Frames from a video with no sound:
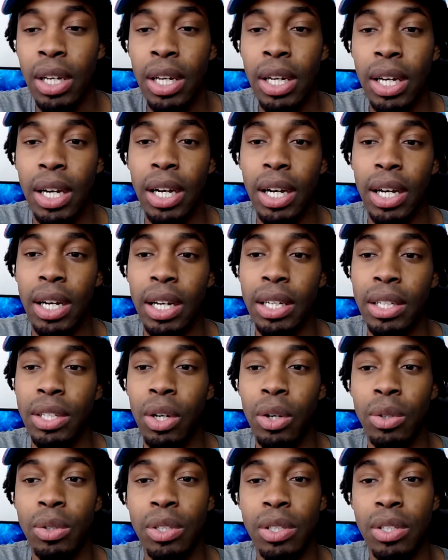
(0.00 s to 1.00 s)
It
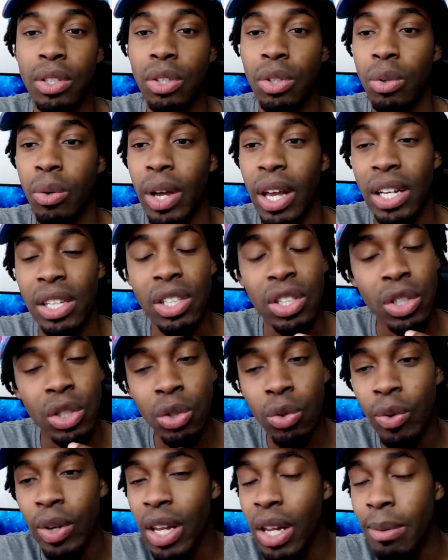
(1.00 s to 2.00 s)
goes into
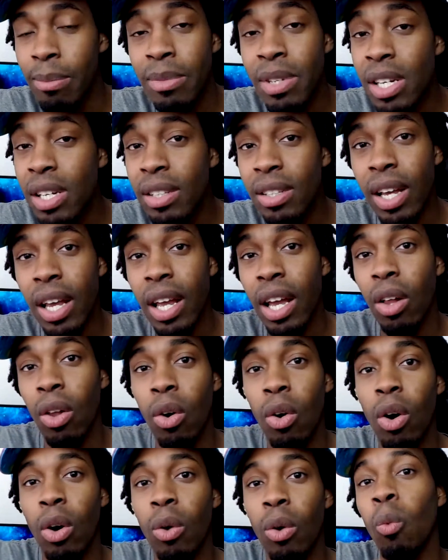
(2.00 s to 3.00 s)
extreme detail
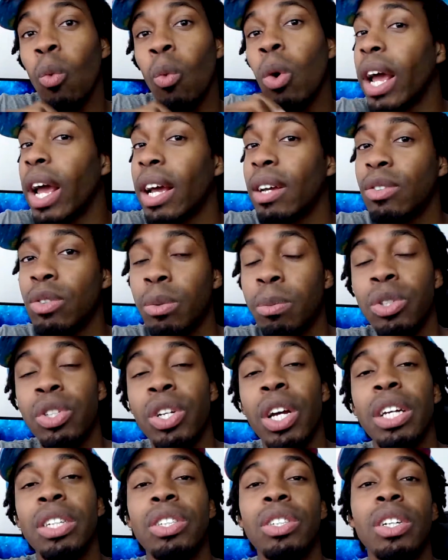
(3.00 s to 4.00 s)
on what astral
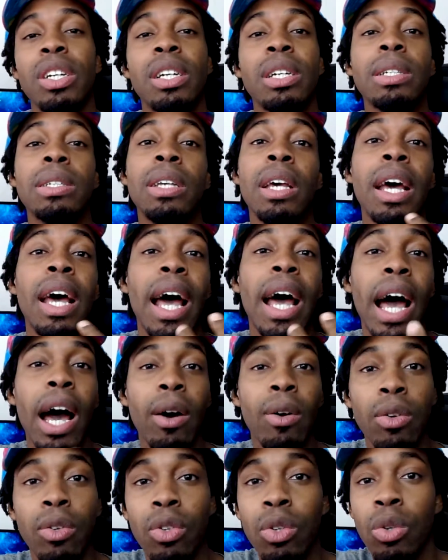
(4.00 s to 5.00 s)
projection is, how
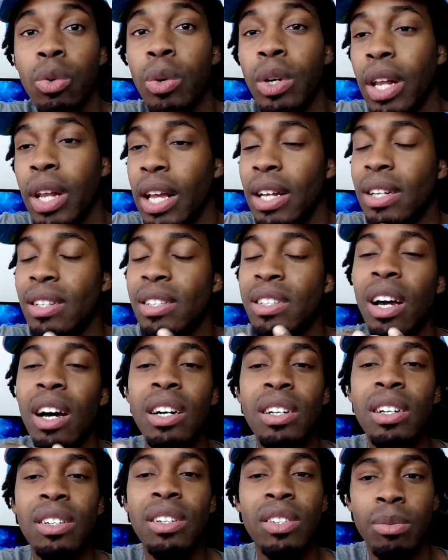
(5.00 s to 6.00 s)
to do it, and
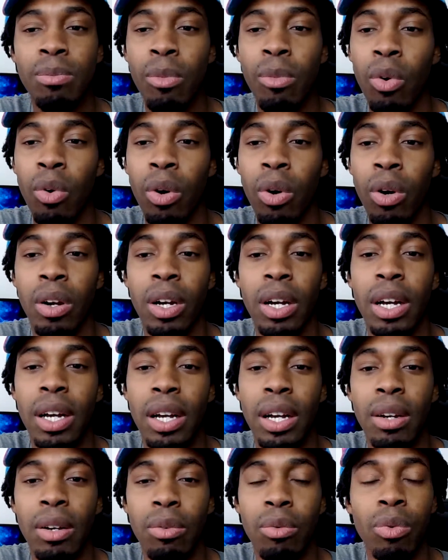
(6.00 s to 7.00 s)
tons more
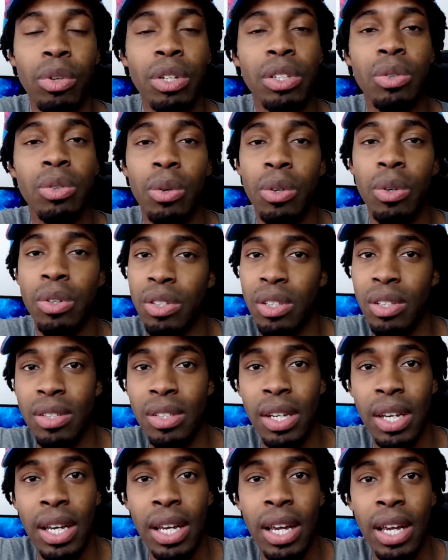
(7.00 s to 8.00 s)
resources
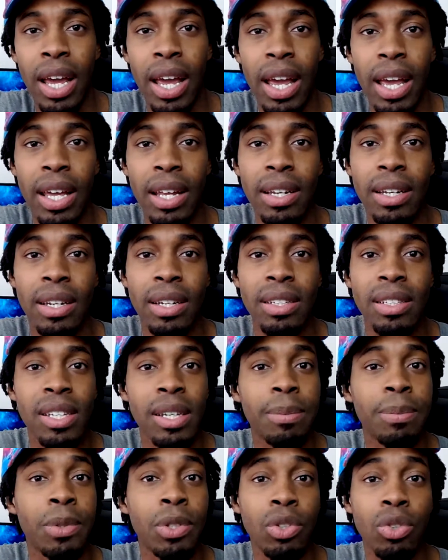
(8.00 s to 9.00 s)
and
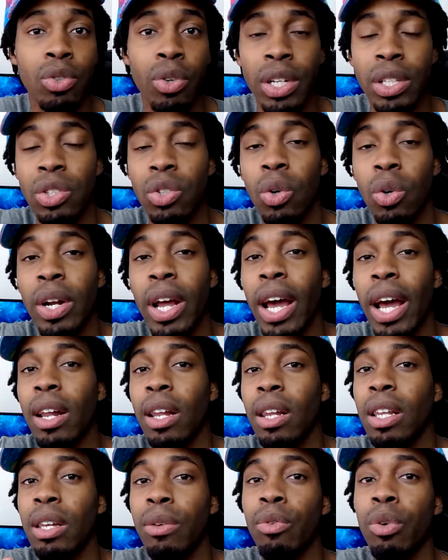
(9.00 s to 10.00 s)
tips and tricks on how to
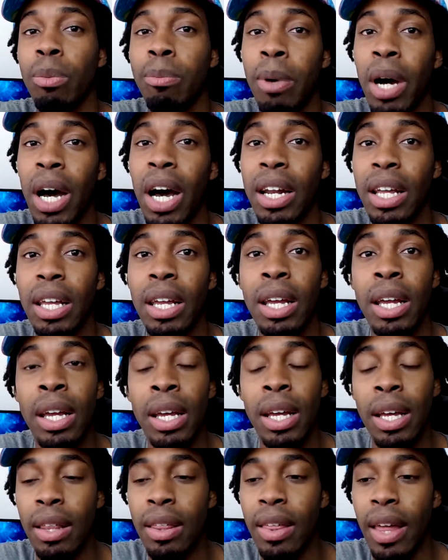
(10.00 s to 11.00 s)
leave your body
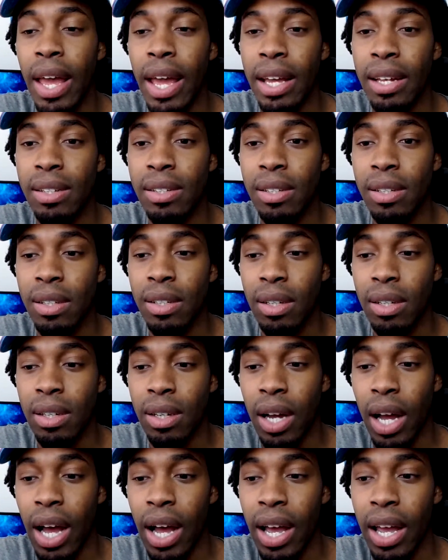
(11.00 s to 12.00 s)
that
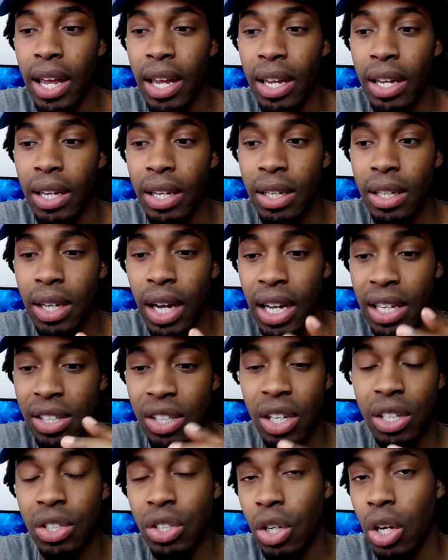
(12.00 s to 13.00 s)
I
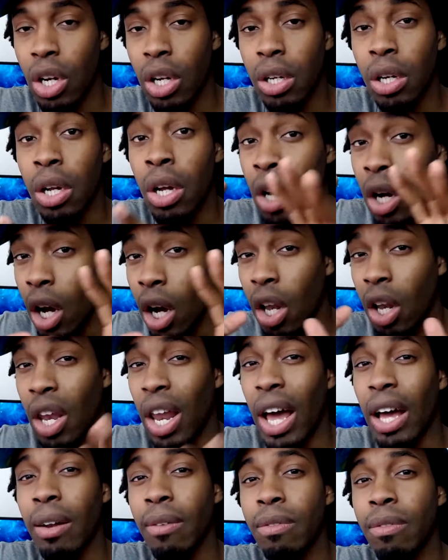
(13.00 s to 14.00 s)
touch on a
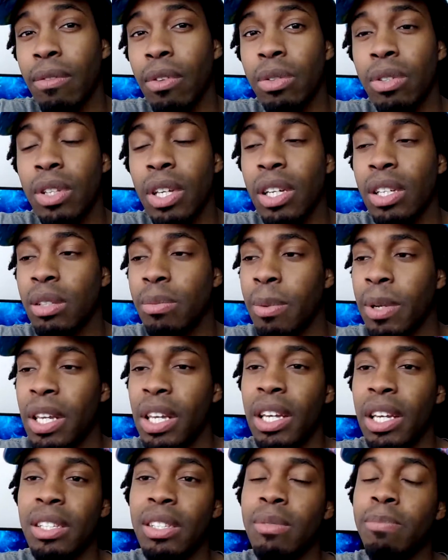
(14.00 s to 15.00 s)
lot of those things, but
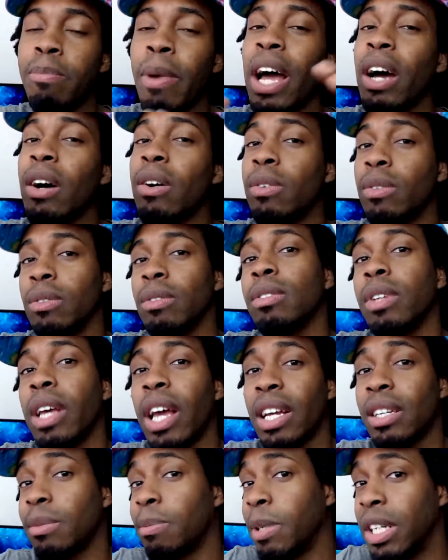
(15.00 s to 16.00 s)
he expounds
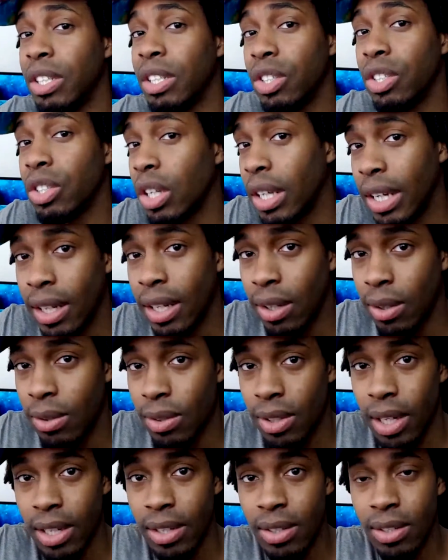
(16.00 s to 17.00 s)
exponentially on those
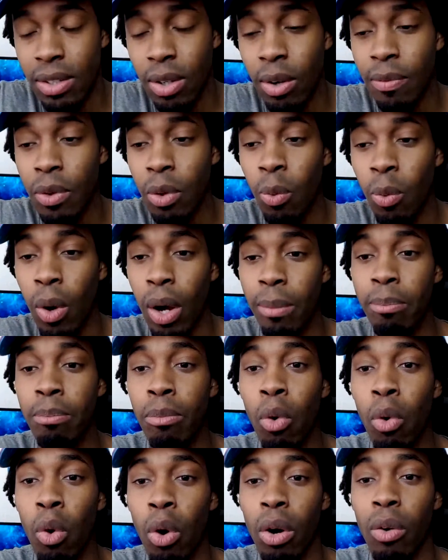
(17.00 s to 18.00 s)
things. So if you want
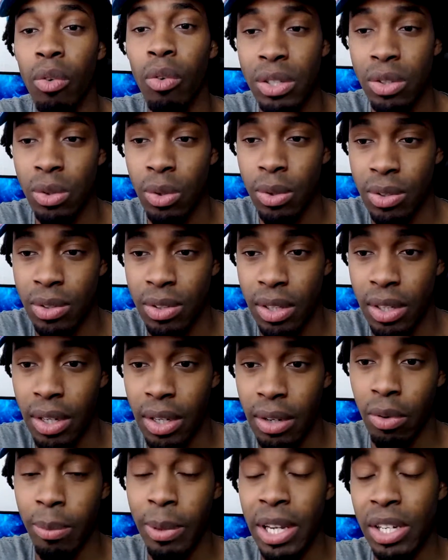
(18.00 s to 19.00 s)
more resources and
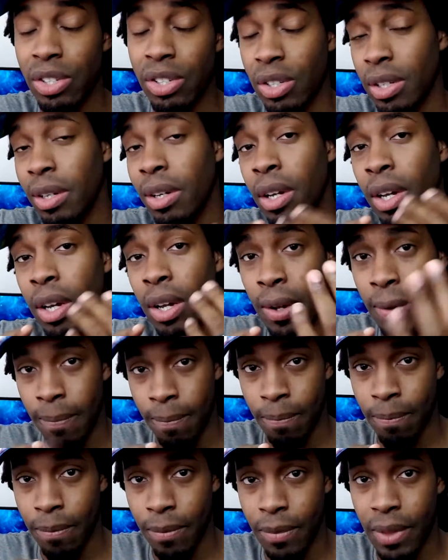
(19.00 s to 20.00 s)
information,
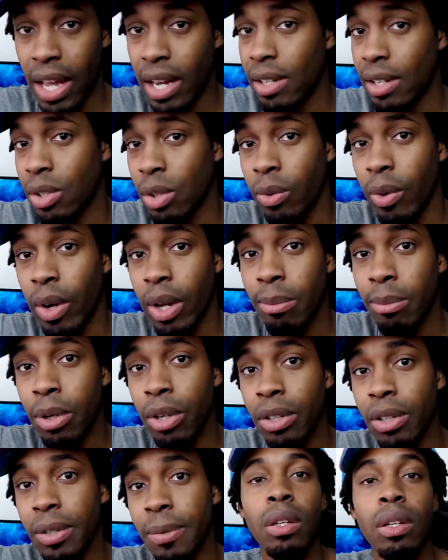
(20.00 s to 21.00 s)
that is a great
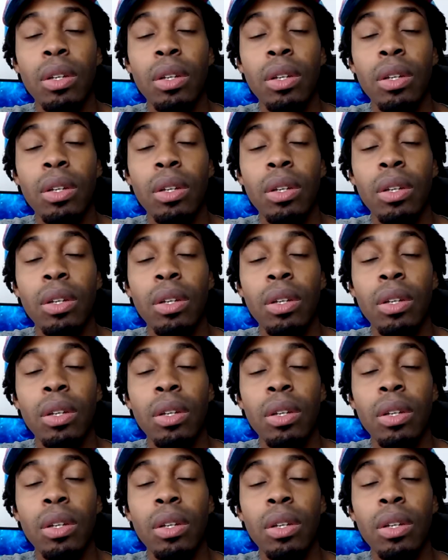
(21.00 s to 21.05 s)
book.